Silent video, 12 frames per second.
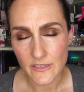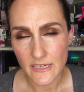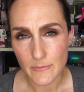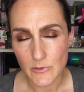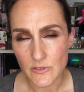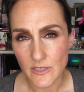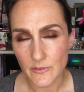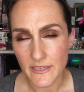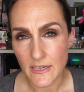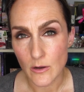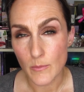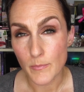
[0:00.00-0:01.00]
that I'm using right
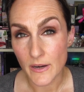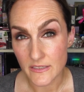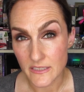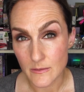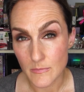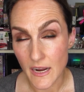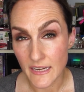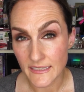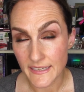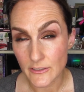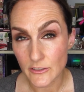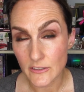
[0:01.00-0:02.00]
now, a Buxom
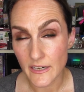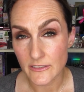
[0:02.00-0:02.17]
highlighter.